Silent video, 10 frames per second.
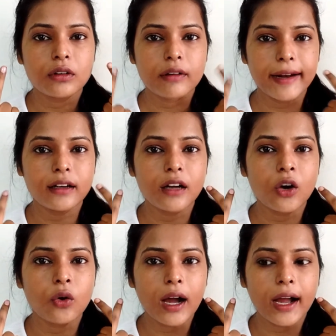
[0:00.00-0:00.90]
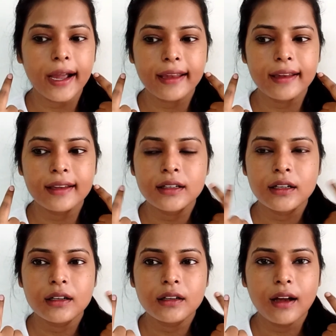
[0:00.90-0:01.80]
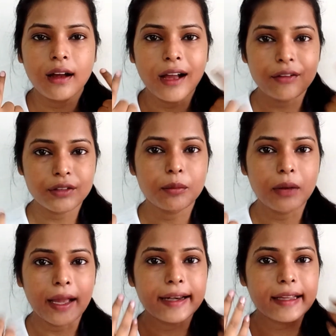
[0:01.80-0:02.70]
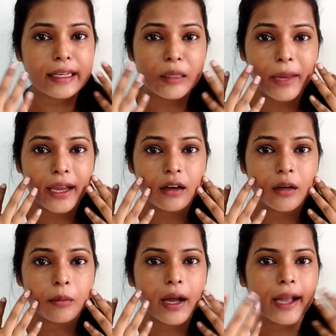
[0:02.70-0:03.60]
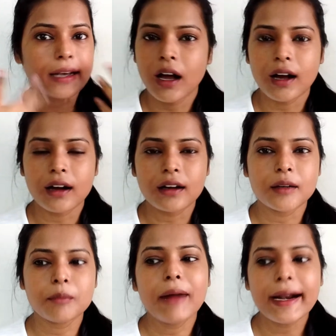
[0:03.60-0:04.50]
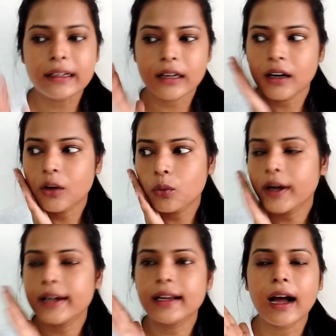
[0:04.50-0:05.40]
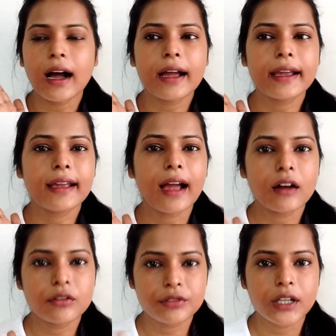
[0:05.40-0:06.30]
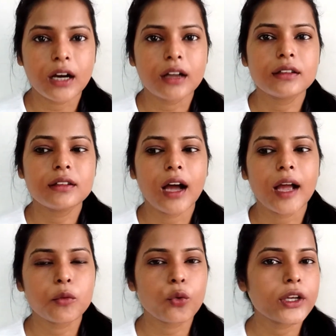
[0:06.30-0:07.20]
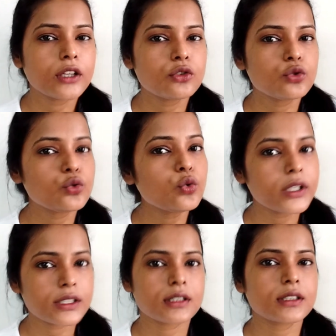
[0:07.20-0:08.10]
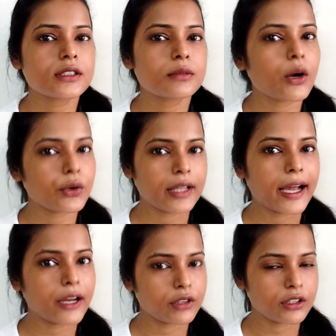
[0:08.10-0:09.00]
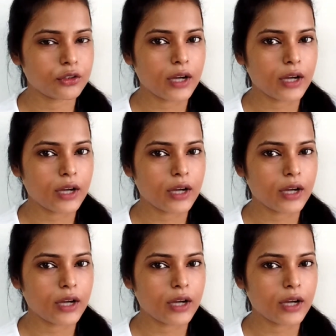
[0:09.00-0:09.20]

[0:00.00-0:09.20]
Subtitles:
Right now I haven't applied any makeup, and but what I have done, I'm going to discuss about that with you